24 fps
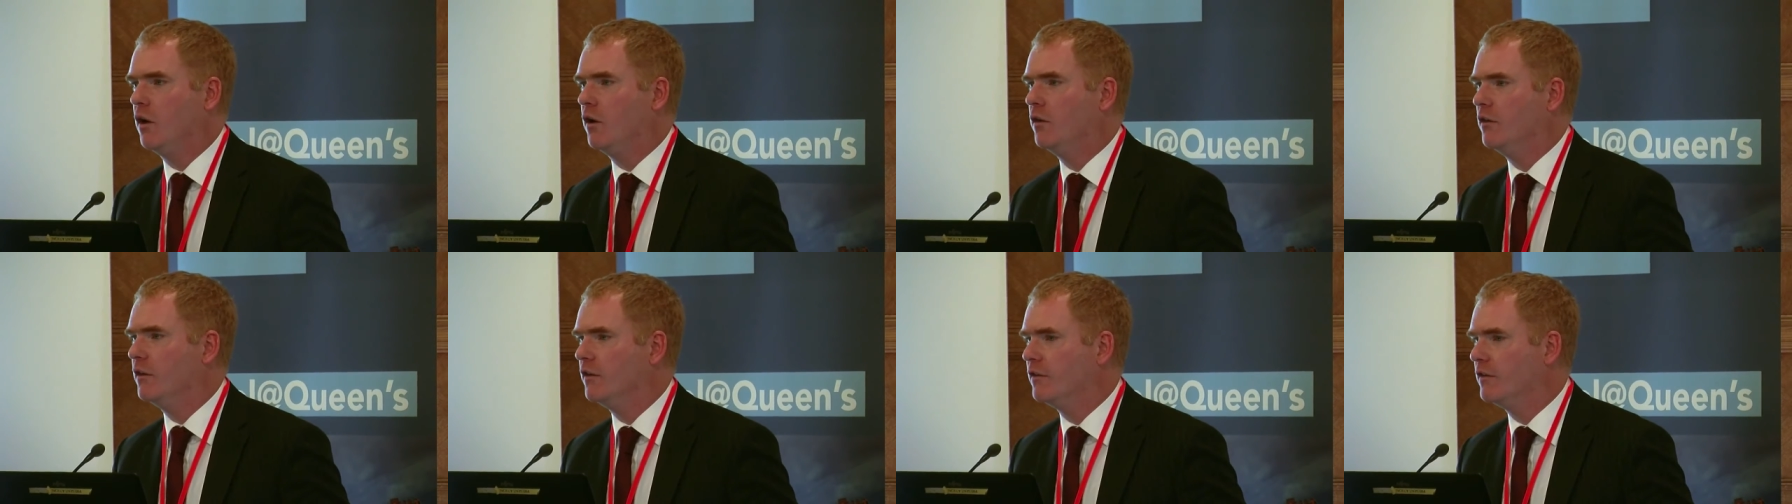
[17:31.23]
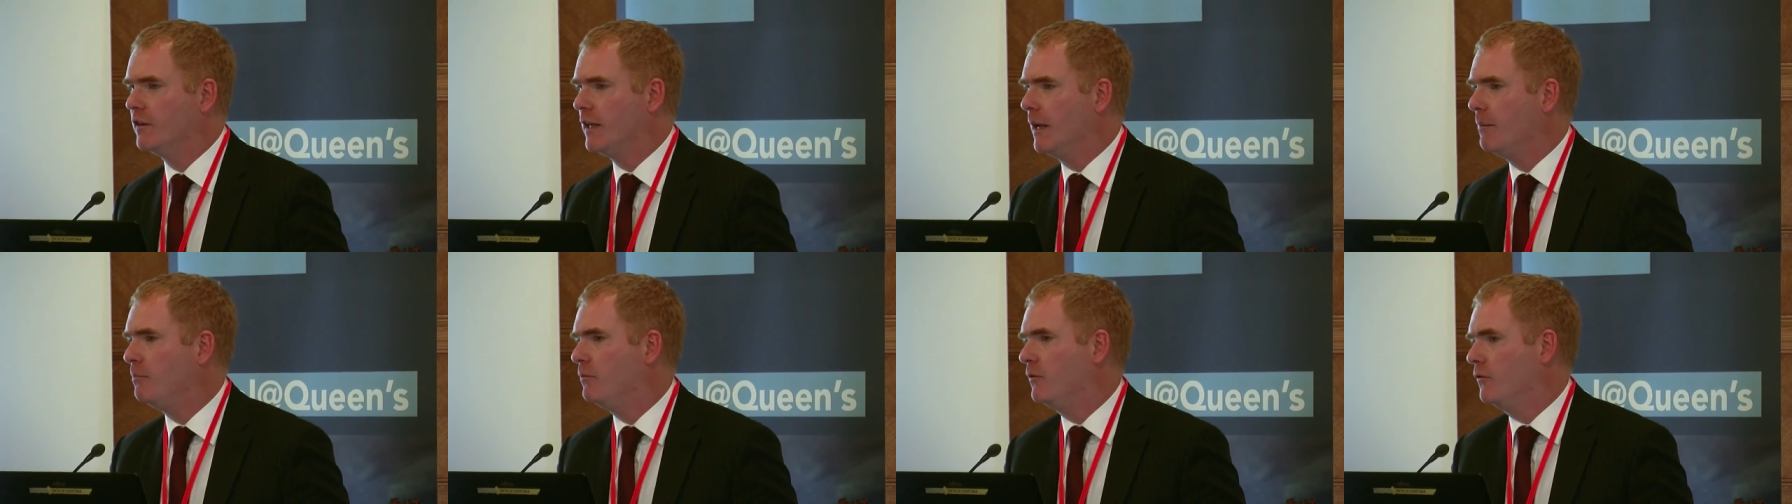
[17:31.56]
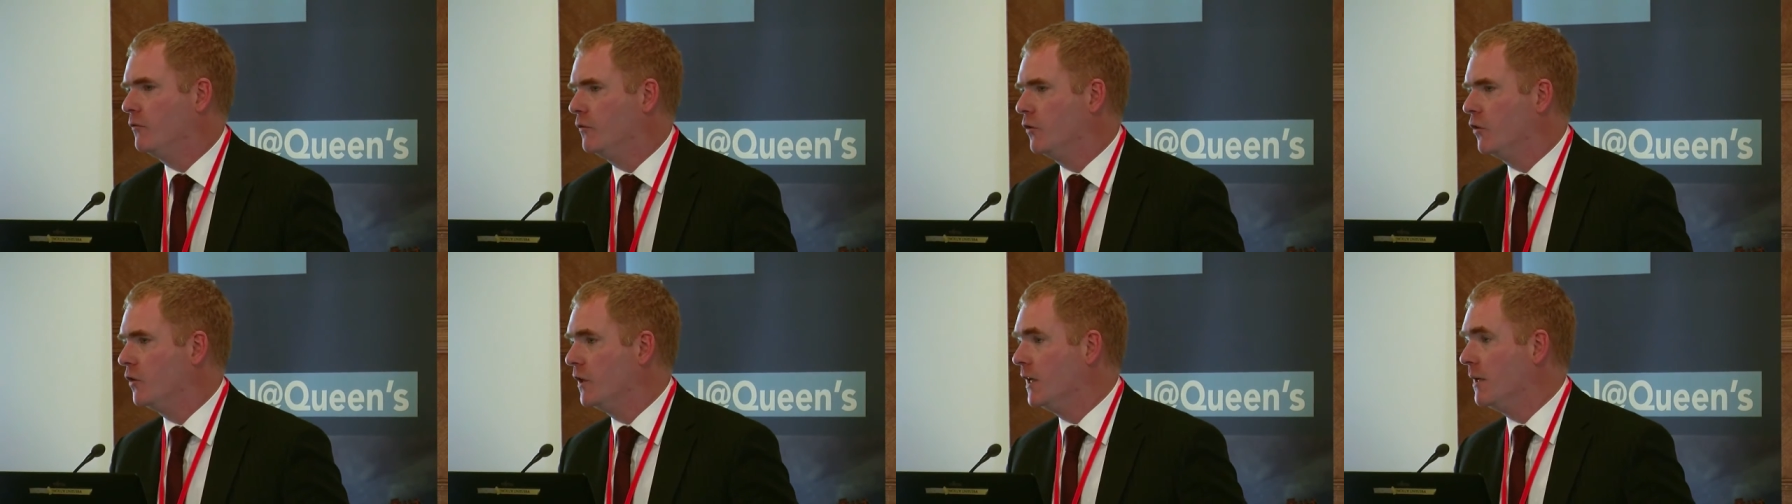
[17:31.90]
on the steps of
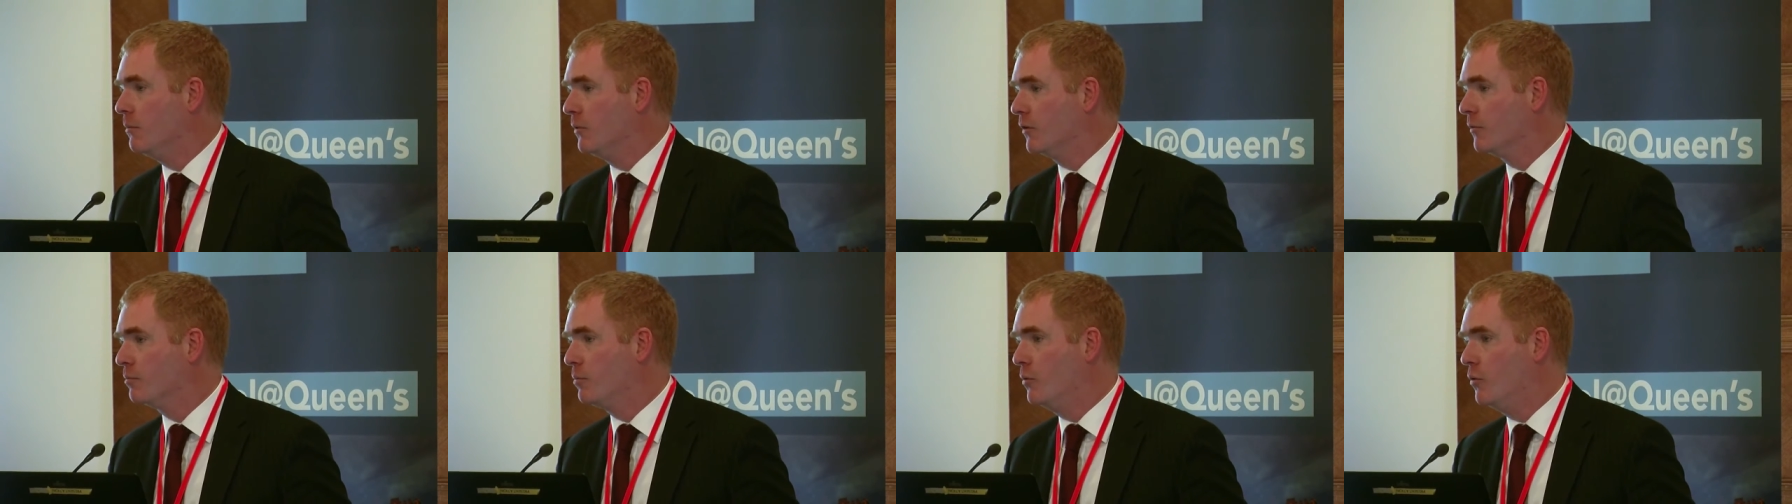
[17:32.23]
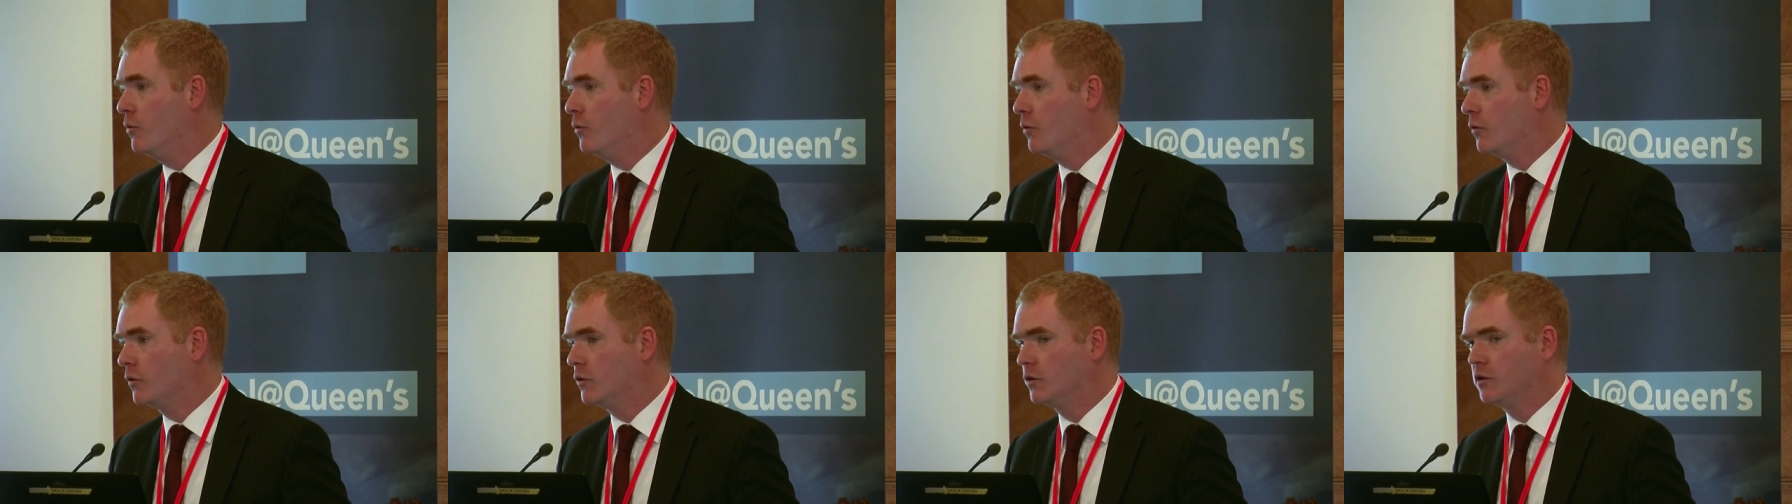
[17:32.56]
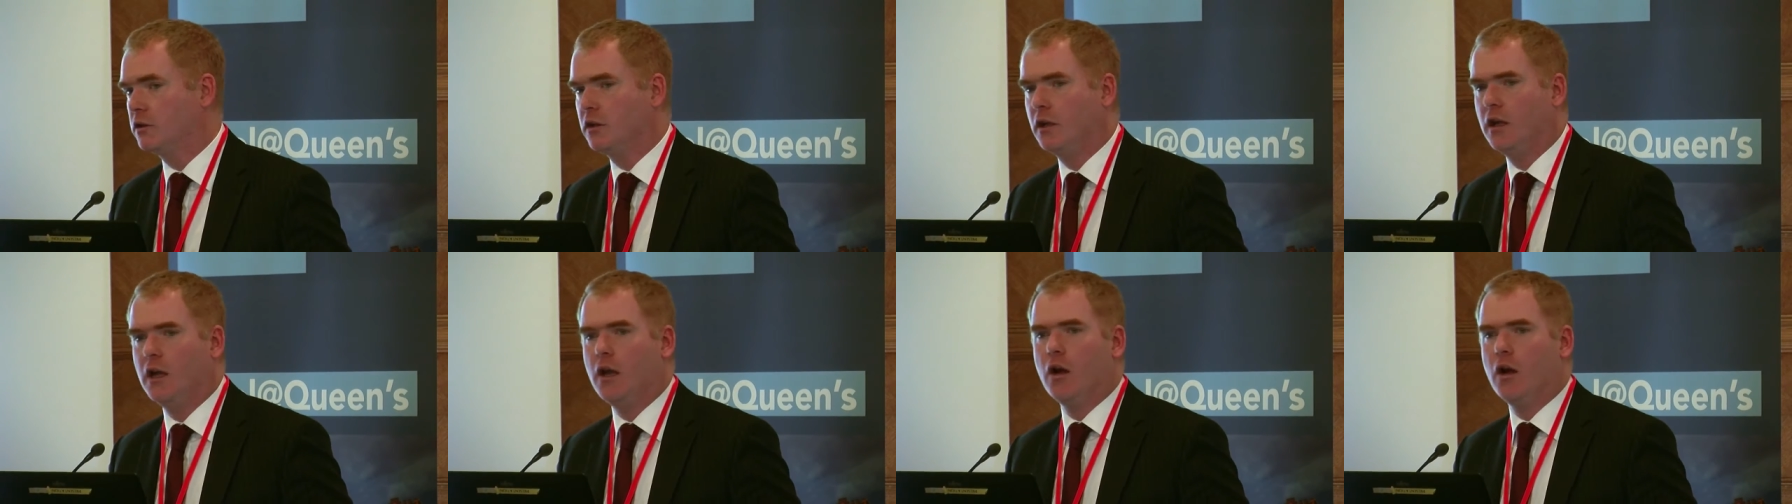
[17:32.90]
your neighbour's porch